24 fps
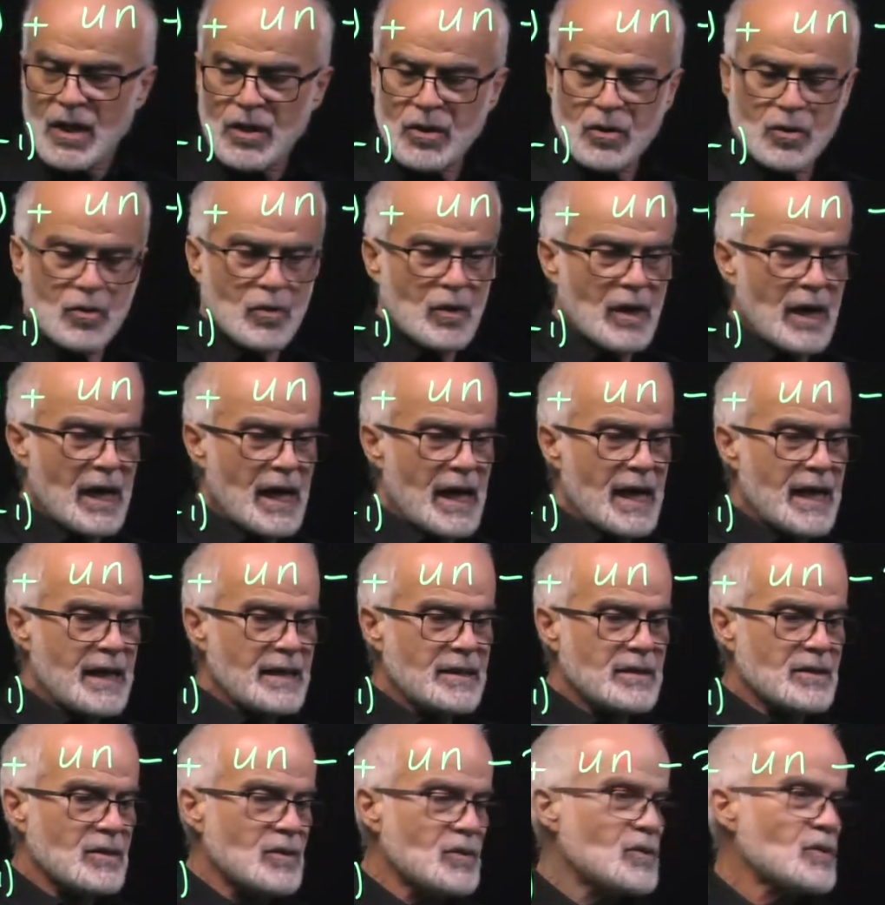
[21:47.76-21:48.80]
to
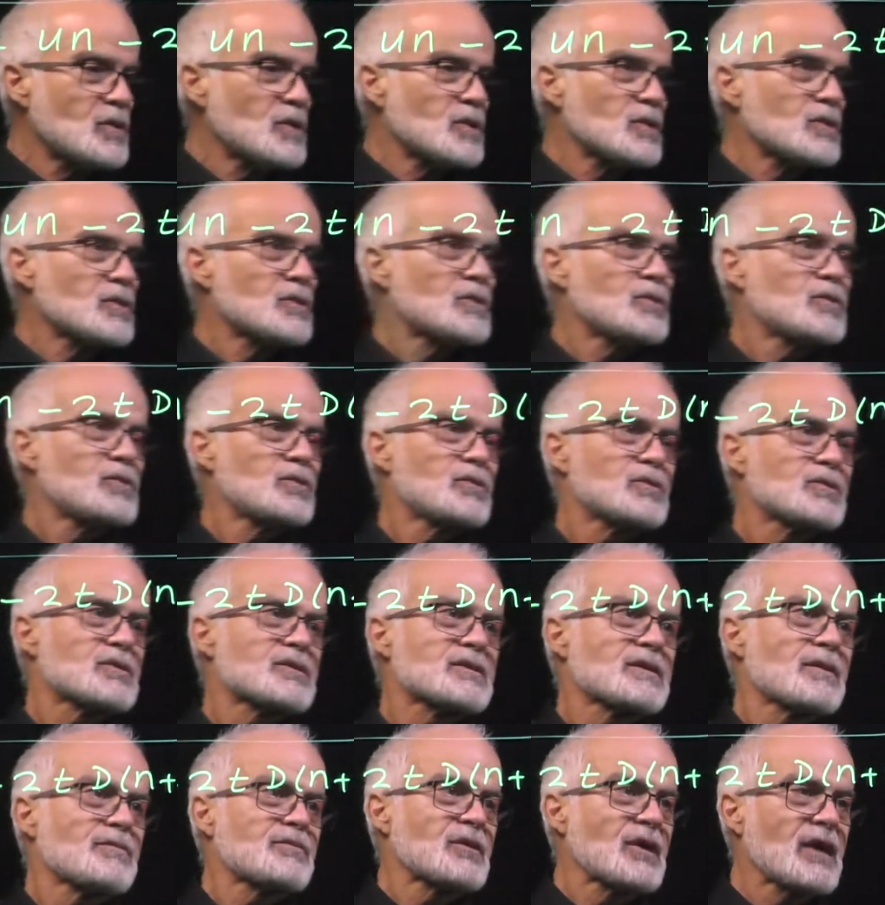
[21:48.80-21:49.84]
add or to
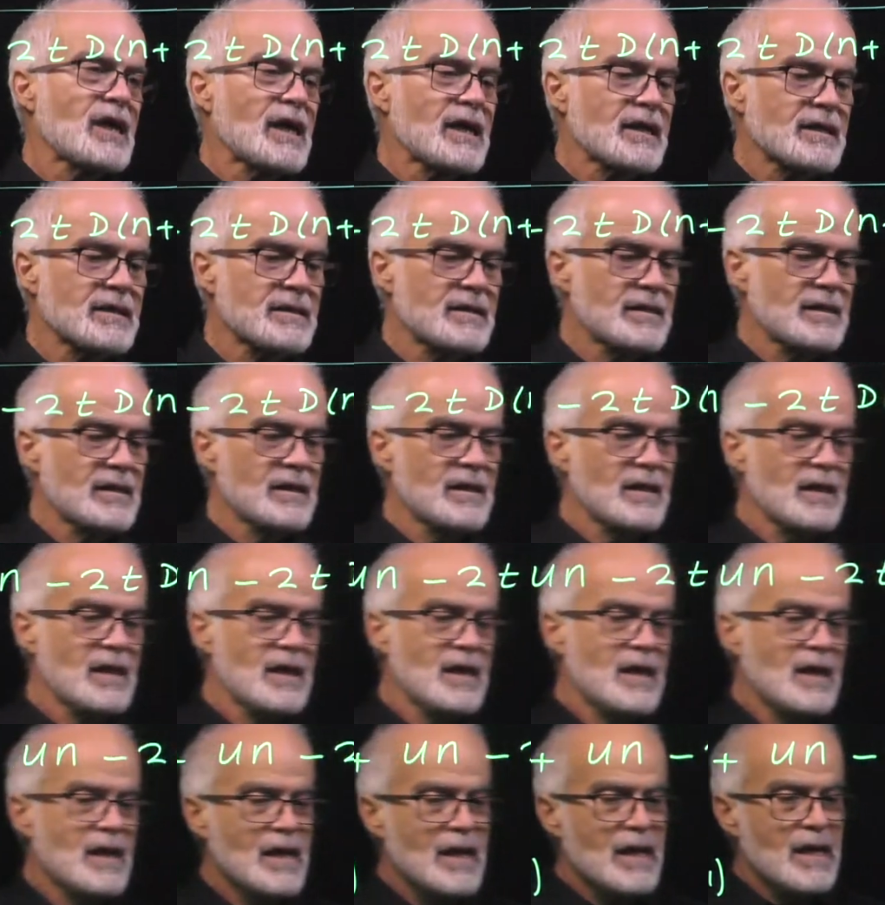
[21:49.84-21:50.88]
subtract
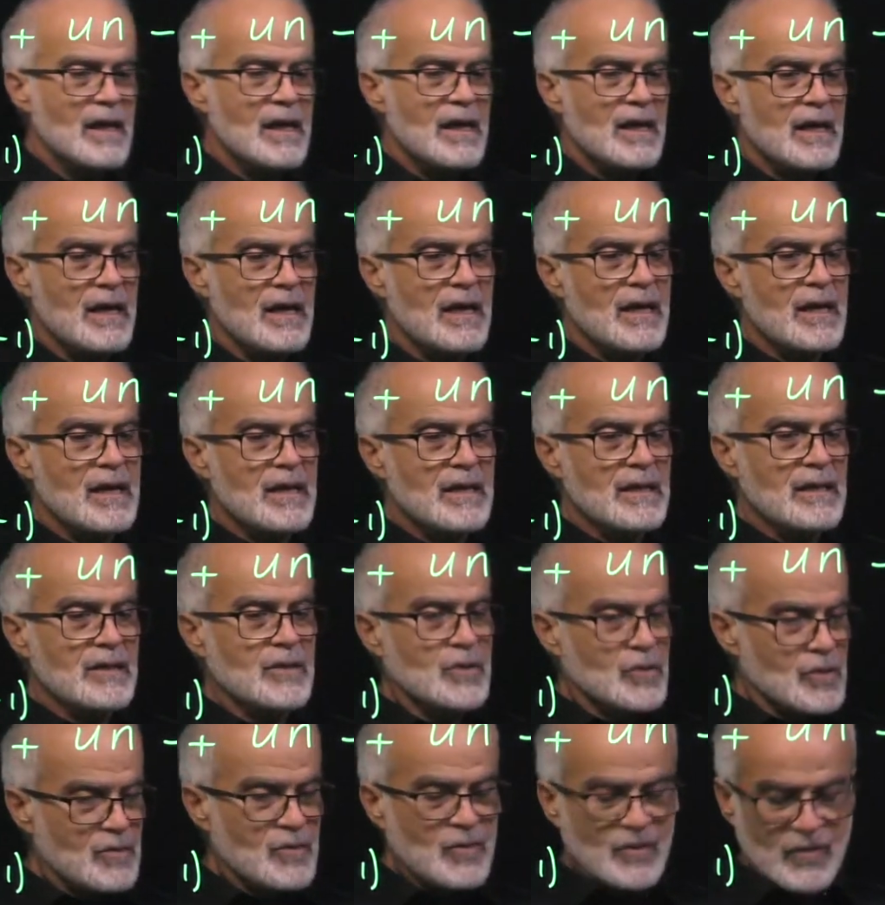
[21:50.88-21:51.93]
to
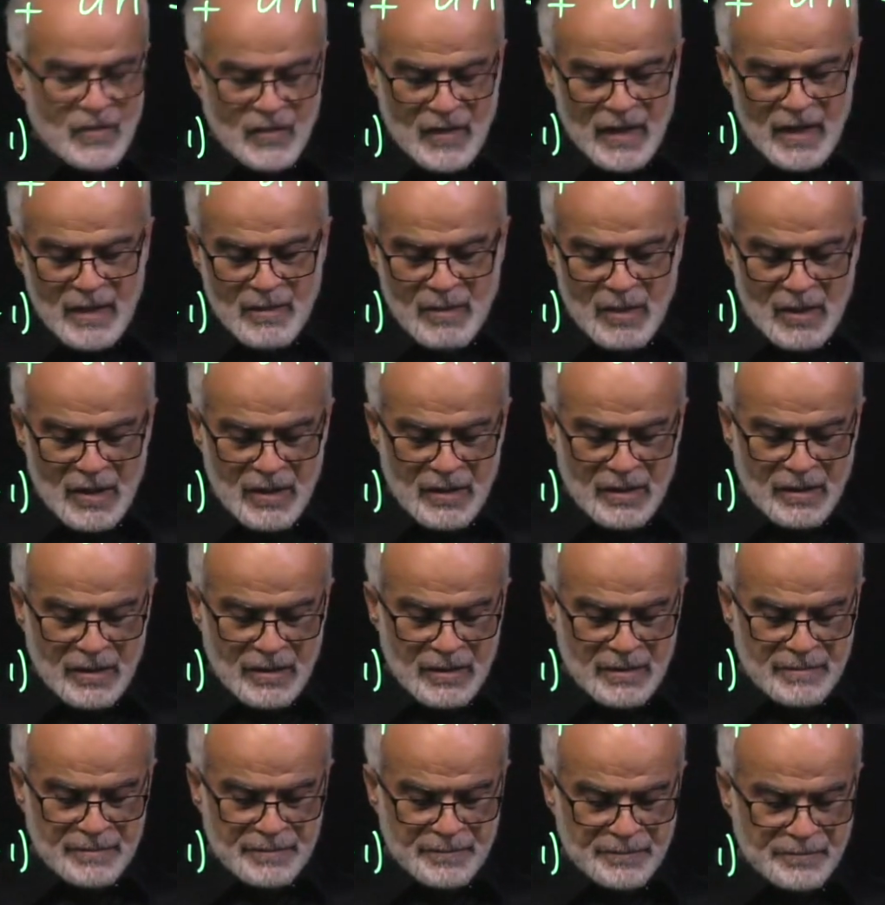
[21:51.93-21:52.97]
remove a particle.